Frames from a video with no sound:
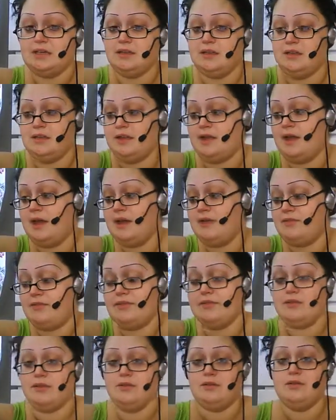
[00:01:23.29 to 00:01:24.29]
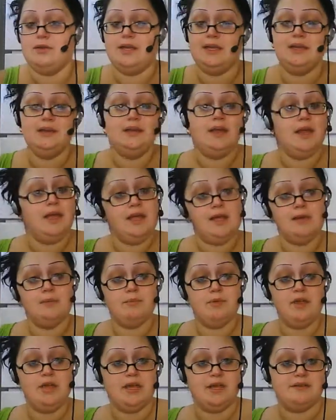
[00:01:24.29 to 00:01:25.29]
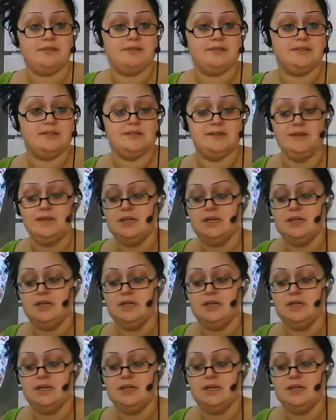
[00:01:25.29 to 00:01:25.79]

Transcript: Lately I haven't though, and I got breakouts.